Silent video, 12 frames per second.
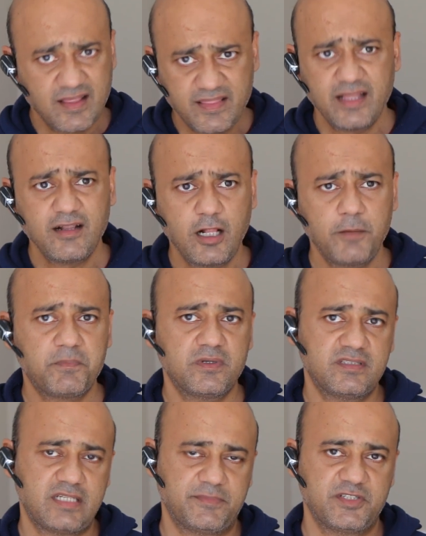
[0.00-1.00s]
they'll
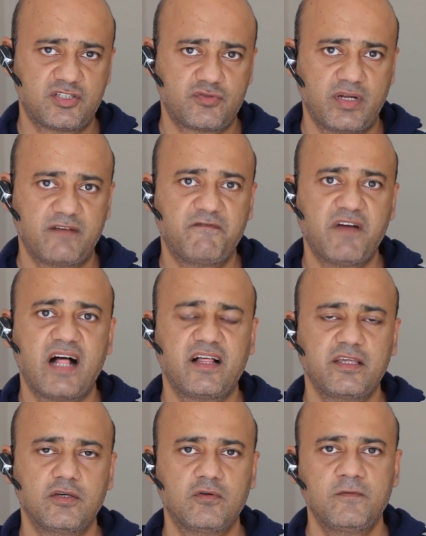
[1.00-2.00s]
help demonstrate
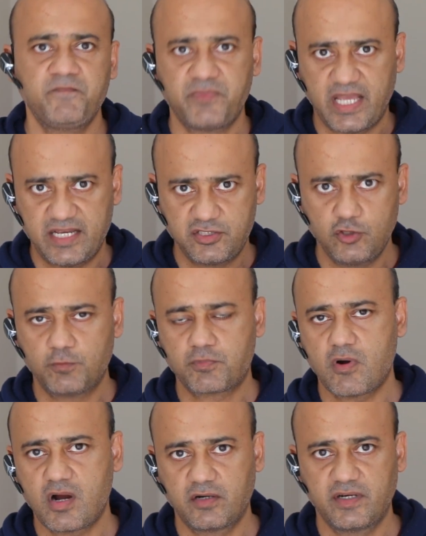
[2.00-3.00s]
value as you
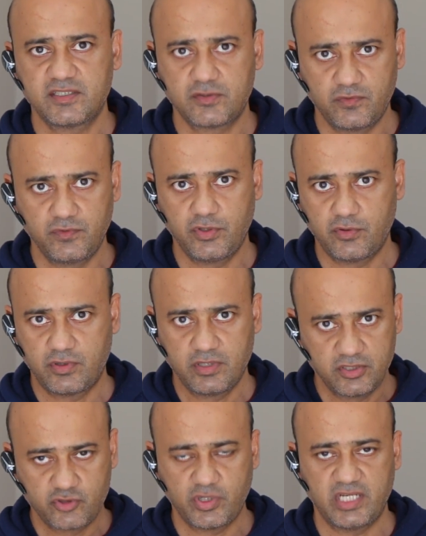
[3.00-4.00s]
progress through your
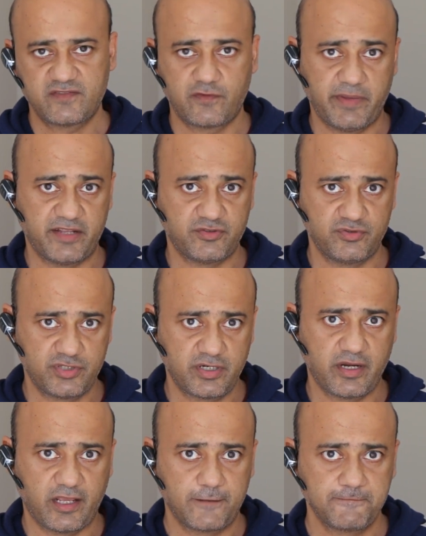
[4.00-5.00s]
transformation
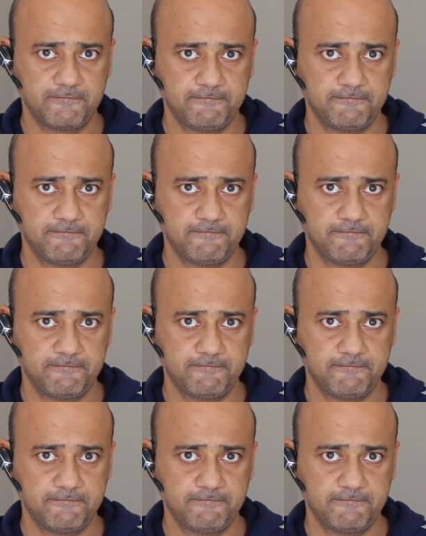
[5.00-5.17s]
journey.